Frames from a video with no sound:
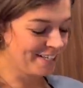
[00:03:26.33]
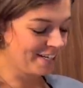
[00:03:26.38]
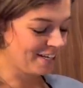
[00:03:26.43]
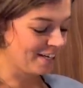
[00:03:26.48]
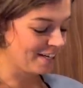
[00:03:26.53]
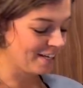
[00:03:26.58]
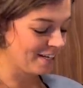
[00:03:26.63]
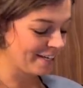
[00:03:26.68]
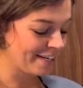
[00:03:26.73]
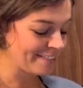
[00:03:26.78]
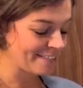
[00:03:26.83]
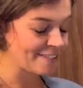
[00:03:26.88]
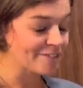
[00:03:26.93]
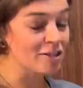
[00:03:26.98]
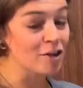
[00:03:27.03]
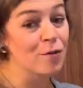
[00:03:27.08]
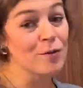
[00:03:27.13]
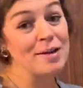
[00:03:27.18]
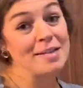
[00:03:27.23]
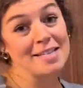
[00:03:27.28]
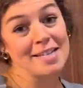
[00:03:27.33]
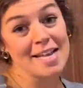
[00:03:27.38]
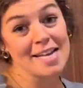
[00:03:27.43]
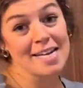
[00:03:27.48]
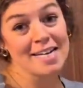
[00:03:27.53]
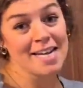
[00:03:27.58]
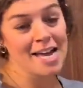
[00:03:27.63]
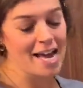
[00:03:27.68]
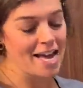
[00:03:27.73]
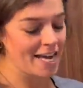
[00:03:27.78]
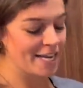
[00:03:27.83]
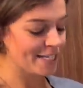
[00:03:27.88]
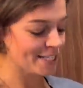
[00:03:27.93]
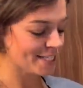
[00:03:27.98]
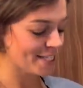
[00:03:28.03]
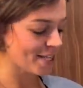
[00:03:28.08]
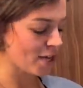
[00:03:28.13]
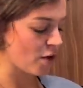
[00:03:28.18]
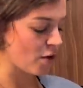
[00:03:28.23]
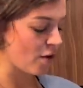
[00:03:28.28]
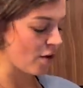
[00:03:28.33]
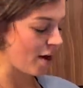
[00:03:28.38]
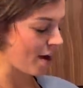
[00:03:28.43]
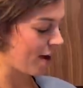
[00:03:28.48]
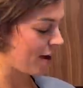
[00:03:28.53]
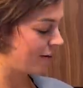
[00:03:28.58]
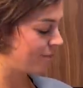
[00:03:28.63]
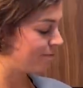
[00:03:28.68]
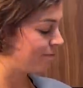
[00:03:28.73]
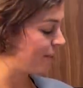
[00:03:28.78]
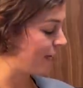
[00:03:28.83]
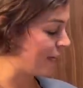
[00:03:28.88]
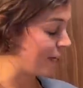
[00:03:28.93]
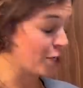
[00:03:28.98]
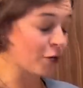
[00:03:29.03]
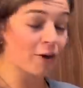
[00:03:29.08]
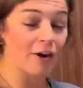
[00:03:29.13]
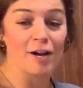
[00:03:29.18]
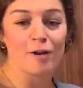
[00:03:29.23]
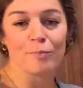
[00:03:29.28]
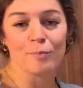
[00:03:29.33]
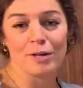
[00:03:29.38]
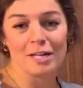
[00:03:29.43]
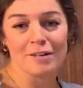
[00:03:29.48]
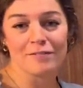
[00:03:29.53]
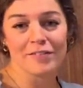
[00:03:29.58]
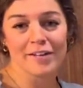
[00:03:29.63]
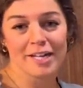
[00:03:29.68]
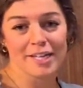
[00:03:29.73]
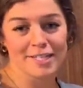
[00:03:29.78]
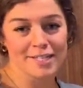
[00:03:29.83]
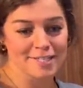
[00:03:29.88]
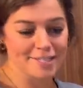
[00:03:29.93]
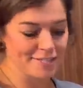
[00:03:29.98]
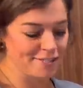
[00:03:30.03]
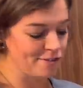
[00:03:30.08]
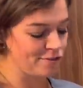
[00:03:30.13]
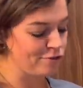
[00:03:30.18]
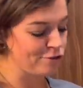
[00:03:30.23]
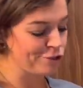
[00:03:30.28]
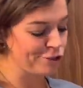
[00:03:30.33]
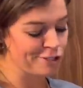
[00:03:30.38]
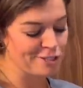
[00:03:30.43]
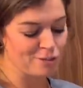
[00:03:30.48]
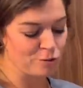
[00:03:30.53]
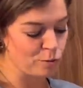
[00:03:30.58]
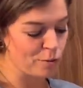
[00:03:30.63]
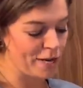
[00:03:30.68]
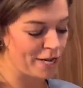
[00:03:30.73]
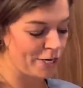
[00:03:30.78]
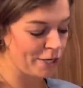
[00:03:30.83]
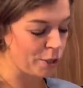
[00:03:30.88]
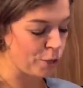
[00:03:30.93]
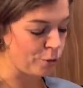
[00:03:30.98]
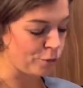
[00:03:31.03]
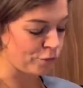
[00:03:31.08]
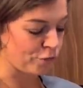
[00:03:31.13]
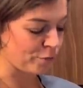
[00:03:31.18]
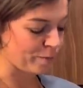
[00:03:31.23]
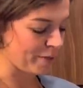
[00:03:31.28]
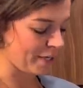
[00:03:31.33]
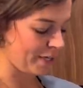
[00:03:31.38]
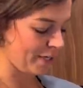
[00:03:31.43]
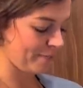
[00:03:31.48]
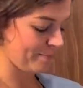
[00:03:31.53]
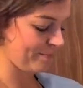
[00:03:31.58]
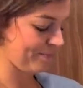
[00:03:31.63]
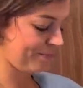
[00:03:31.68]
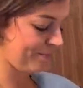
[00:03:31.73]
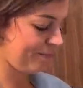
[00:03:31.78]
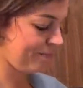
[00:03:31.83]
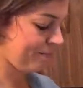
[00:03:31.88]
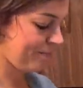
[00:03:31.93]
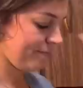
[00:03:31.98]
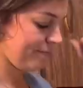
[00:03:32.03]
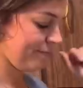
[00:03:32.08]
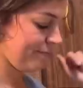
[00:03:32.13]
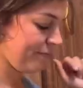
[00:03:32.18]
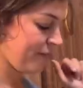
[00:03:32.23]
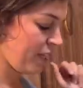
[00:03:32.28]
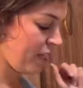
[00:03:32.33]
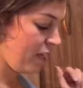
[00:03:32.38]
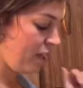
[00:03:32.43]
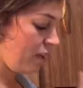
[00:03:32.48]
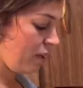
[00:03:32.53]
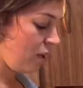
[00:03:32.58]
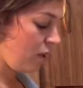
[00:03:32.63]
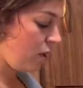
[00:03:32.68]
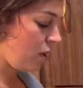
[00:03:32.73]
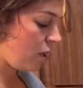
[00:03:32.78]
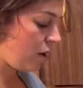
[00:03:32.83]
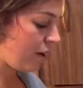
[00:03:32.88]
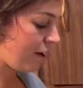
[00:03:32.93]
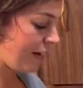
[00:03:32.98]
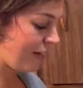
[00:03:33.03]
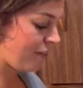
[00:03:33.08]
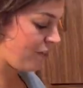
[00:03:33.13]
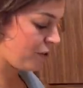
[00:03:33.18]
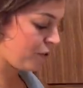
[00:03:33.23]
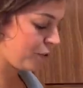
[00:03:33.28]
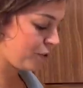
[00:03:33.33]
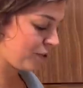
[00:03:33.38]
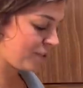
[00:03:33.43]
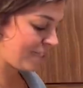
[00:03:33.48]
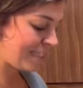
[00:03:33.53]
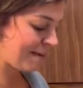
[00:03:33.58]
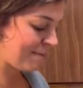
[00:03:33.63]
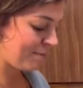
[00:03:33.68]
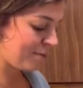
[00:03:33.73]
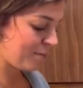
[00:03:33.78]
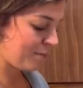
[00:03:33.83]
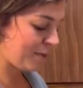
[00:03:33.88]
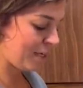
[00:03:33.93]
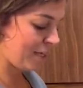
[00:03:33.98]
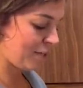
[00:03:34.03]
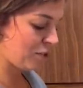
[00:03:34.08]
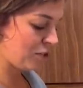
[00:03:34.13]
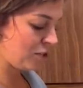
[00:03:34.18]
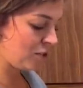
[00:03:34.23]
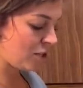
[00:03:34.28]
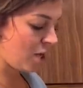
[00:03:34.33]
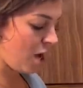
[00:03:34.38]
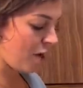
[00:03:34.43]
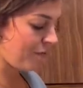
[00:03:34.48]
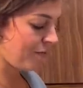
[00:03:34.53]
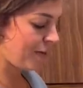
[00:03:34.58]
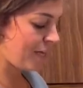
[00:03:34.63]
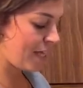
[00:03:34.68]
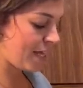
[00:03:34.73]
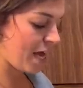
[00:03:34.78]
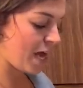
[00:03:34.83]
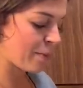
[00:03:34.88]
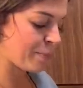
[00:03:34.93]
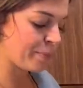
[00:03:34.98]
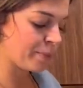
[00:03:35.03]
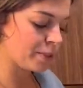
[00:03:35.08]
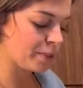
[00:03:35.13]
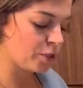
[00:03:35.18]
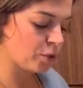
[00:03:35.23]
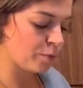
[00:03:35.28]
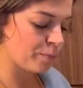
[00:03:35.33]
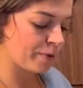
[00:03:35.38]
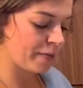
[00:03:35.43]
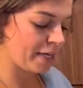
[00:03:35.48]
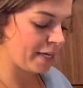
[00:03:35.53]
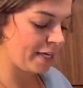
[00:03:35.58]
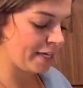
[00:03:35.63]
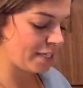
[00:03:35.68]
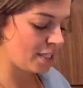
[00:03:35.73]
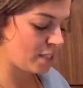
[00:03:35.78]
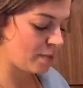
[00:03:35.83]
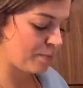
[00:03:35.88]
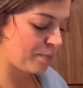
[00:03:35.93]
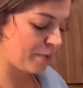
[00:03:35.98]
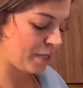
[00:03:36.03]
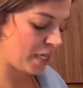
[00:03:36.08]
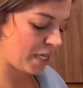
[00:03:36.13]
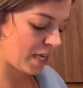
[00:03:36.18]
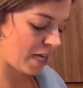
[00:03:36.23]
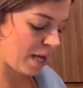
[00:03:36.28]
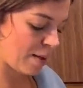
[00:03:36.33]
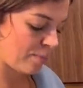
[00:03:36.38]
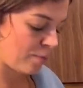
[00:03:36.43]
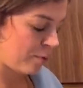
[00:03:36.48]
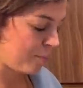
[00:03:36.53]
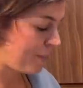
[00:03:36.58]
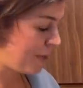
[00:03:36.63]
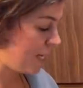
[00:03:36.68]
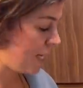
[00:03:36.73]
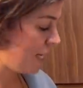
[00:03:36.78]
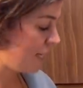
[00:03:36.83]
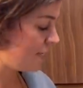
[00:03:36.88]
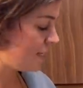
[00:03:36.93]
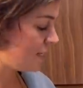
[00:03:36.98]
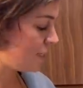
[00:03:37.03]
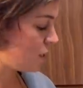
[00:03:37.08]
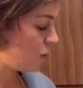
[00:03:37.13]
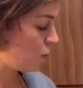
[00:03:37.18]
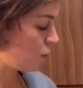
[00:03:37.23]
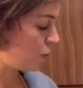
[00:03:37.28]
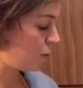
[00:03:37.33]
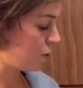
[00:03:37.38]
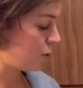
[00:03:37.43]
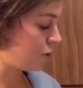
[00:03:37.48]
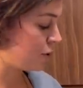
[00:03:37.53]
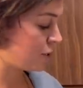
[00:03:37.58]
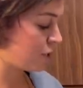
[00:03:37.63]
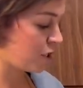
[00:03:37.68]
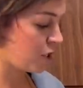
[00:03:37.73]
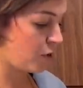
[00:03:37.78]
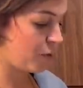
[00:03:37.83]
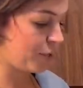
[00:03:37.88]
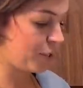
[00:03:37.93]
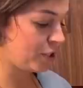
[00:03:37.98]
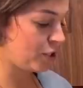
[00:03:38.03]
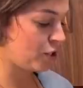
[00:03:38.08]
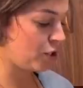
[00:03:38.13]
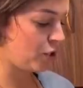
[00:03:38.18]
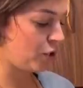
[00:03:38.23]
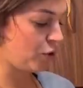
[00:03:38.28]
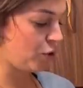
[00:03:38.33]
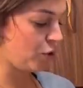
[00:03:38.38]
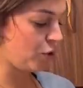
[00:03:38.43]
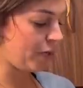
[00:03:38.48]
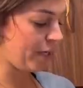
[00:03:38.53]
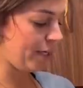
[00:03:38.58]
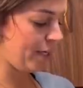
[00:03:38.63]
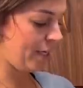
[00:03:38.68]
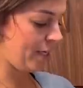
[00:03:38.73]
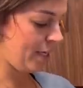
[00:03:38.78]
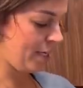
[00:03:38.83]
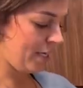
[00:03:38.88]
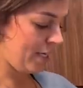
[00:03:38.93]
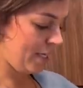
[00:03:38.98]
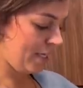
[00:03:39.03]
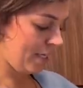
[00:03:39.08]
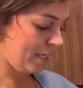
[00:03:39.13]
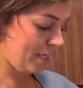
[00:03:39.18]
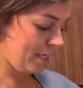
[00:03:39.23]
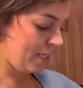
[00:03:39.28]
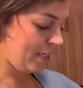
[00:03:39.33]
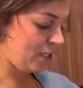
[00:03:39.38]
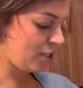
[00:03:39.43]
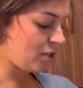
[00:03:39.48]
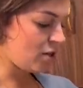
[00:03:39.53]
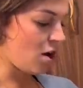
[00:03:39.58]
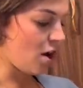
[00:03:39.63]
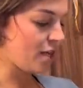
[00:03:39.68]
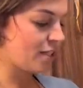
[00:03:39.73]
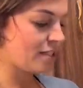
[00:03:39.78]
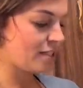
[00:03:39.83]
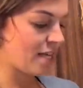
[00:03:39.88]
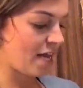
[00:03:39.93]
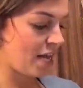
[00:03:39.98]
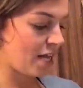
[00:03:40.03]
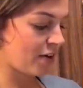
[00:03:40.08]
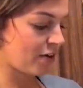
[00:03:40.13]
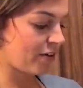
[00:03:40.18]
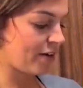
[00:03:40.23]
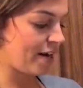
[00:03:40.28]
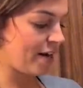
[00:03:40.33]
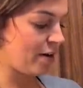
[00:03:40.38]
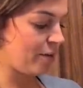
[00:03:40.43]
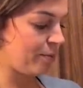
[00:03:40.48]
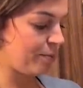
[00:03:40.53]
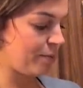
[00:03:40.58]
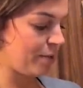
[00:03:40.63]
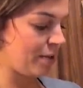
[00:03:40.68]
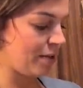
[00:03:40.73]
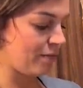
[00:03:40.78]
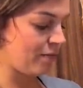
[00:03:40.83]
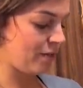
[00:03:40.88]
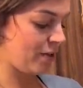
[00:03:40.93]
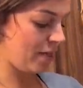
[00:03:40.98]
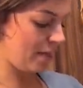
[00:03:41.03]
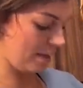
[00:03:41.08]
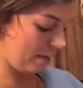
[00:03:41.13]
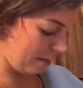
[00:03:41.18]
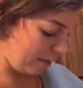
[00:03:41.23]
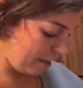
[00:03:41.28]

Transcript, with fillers: Oh, I guess it's always late at night. So yeah, ground beef is just the way to go for me. All right, those seem to be softening up a little bit. It's been a couple minutes, so we're just going to toss that ground beef